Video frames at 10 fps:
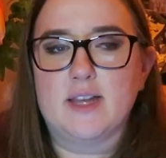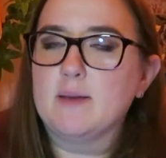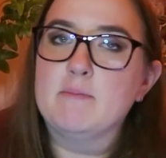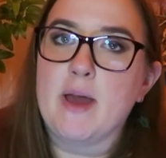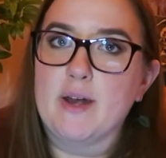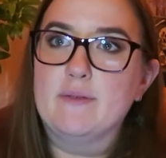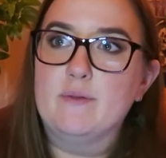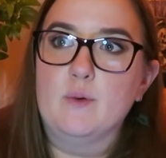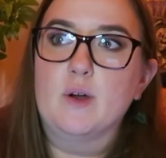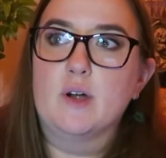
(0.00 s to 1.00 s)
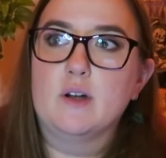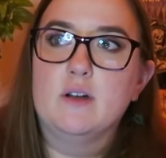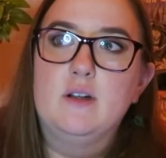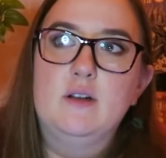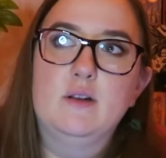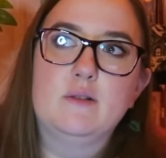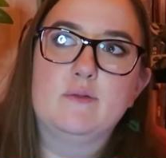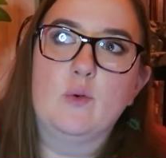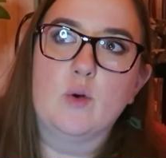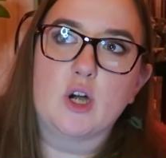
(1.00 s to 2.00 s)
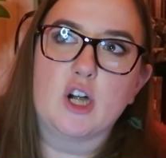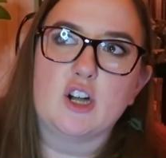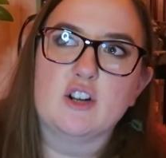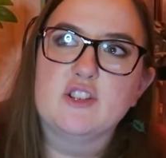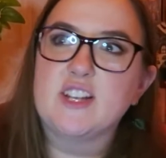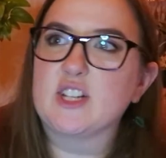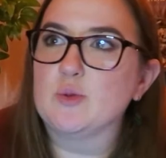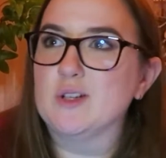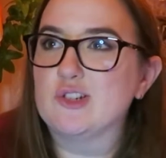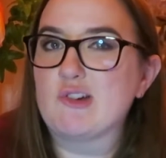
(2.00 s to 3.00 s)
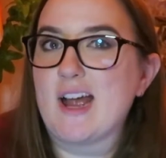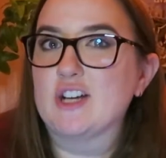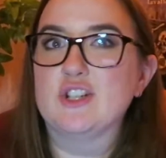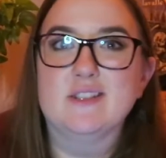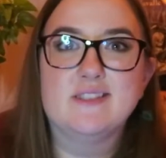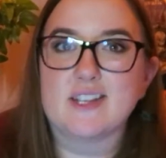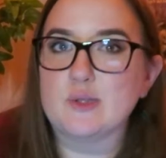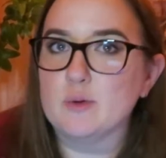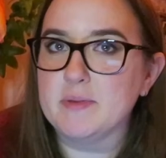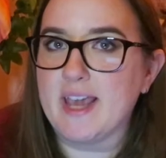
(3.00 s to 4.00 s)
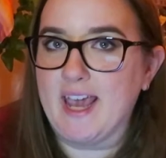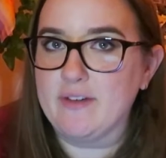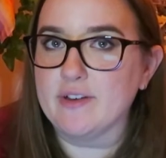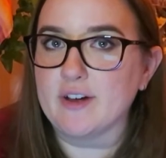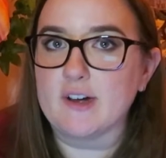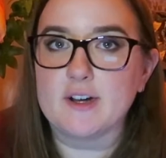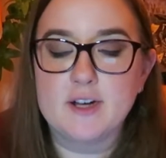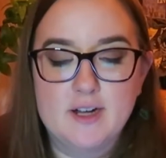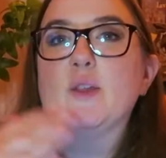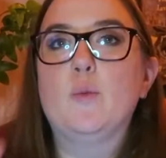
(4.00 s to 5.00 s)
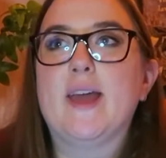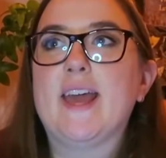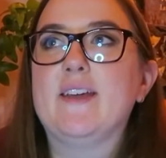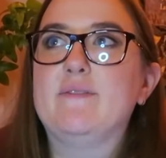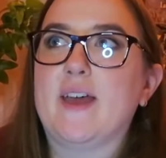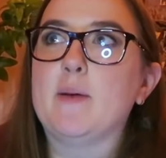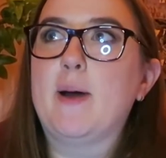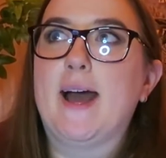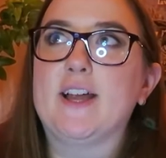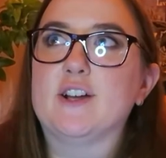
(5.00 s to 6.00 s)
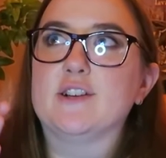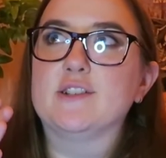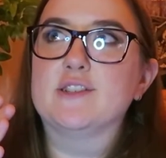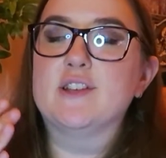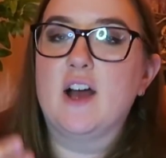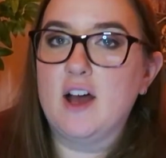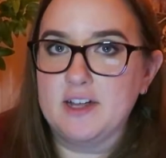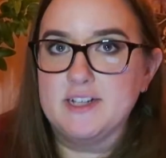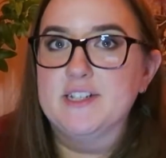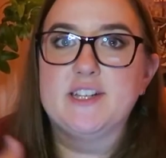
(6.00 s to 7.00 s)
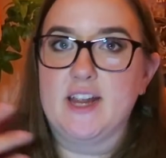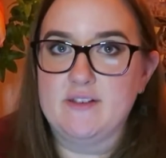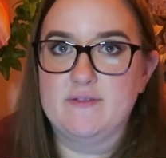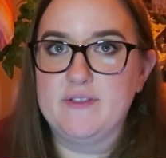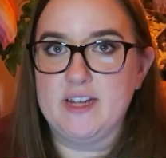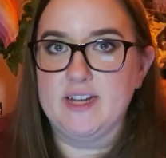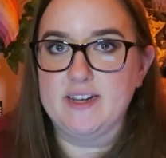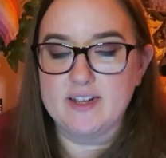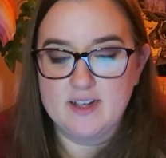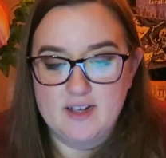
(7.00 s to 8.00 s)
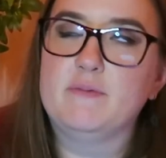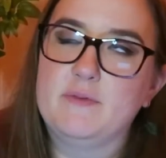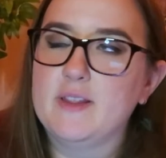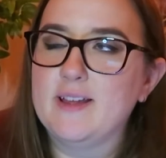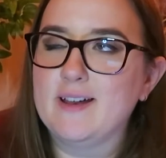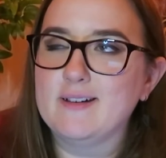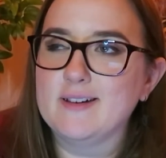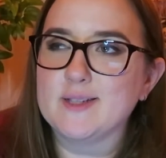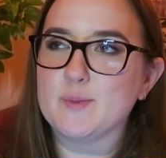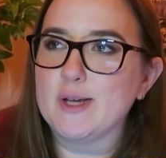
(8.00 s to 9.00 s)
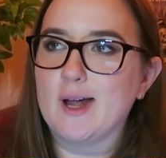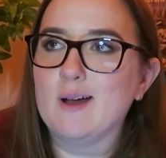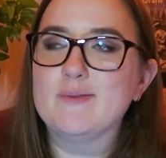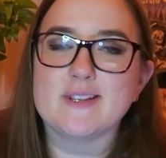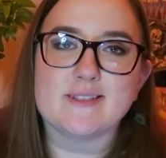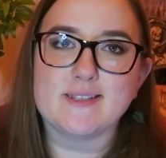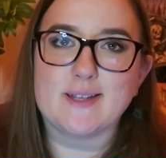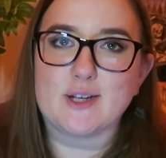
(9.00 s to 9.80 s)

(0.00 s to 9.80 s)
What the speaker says: like metaphor for sexual attraction, sexual behavior. Like, the way vampires hunt and feed, that is pretty obviously